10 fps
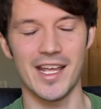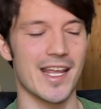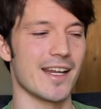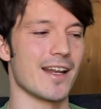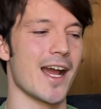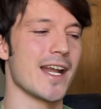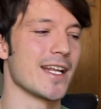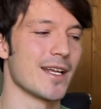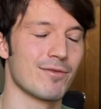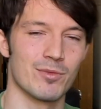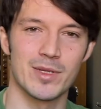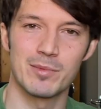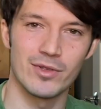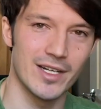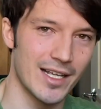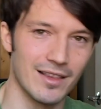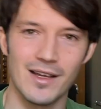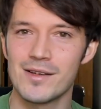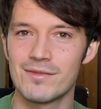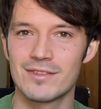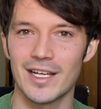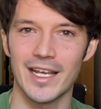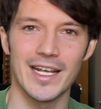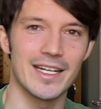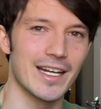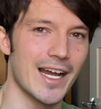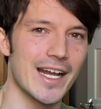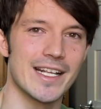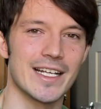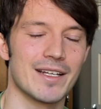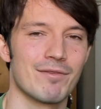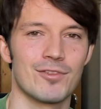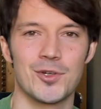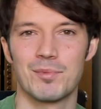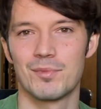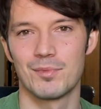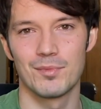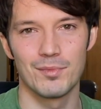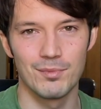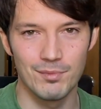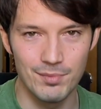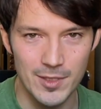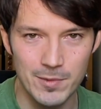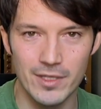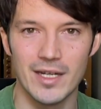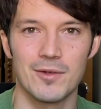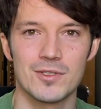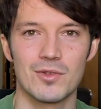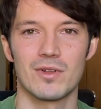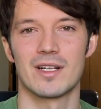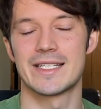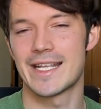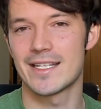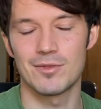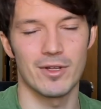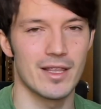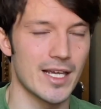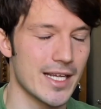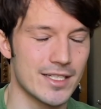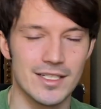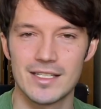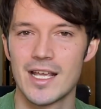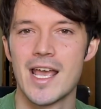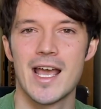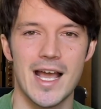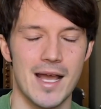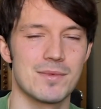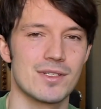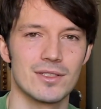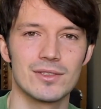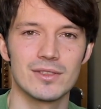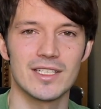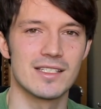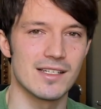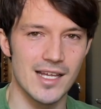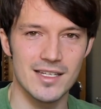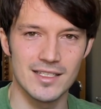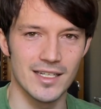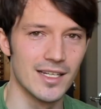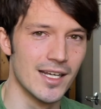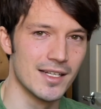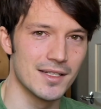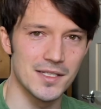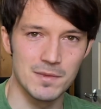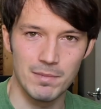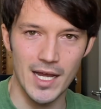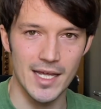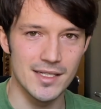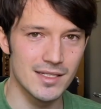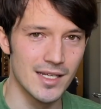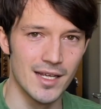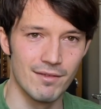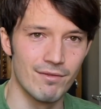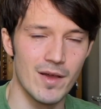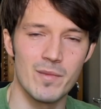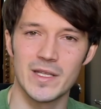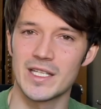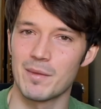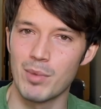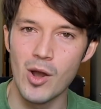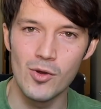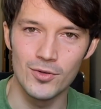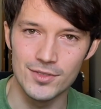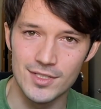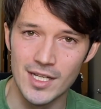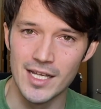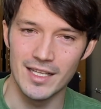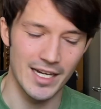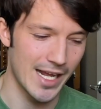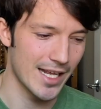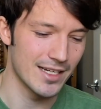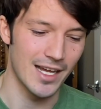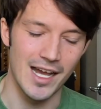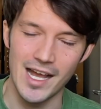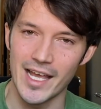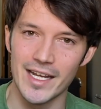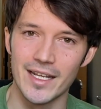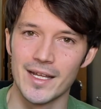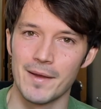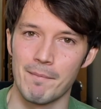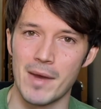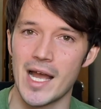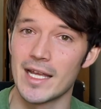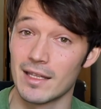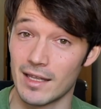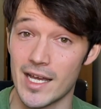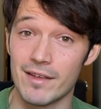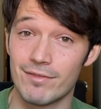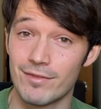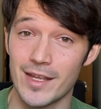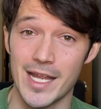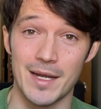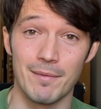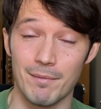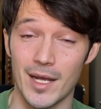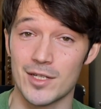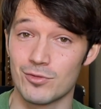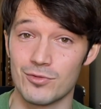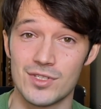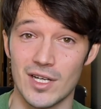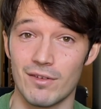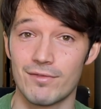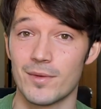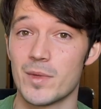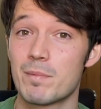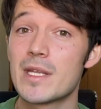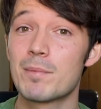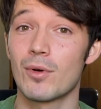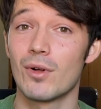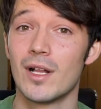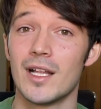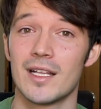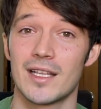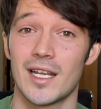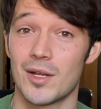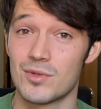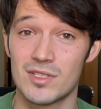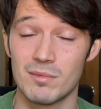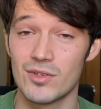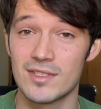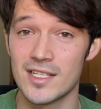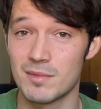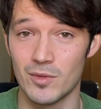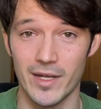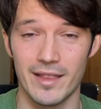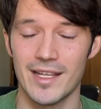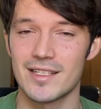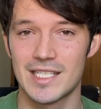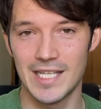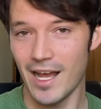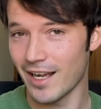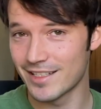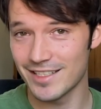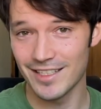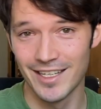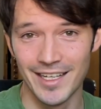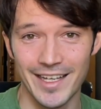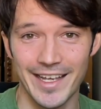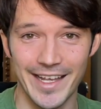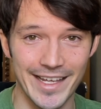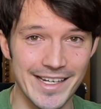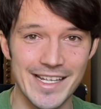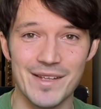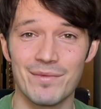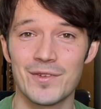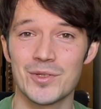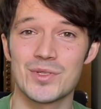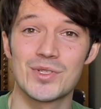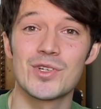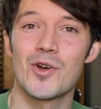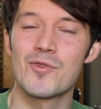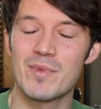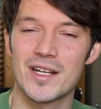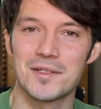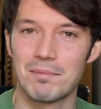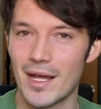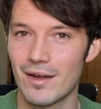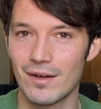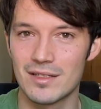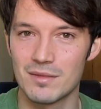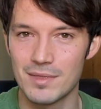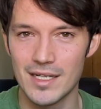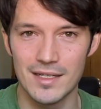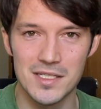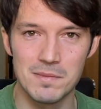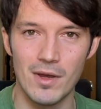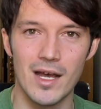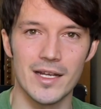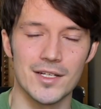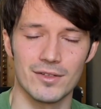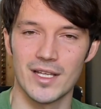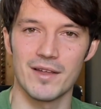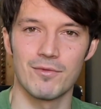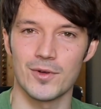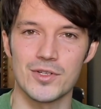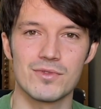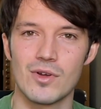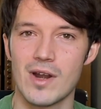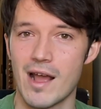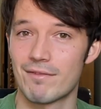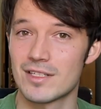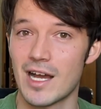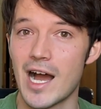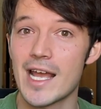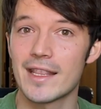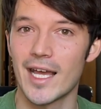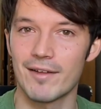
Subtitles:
hated hiding it from people that I loved. I hated hiding it from people that I was going on dates with. I just absolutely detested, despised, vehemently opposed that I had to hide my life and my true self from the people that I was the most intimate with. It sucked. And it feels so much better to be in a spot in your life where you don't have to hide that